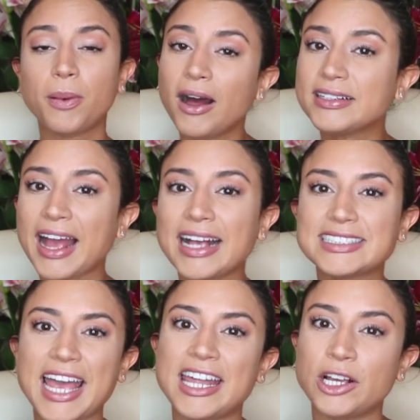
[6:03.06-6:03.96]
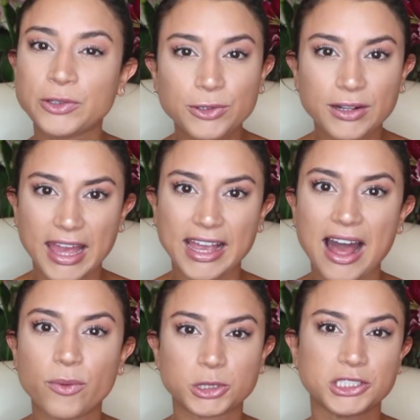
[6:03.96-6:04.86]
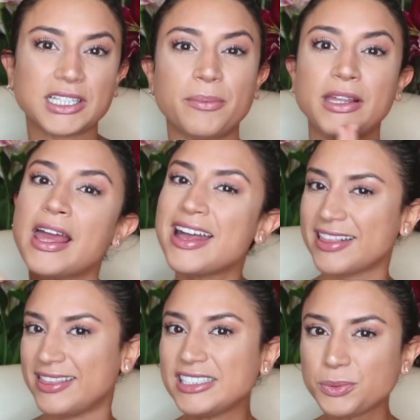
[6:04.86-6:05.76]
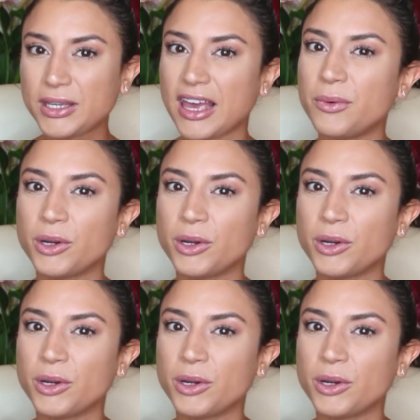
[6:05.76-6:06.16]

podcasts and a Google Hangout, which is coming this weekend.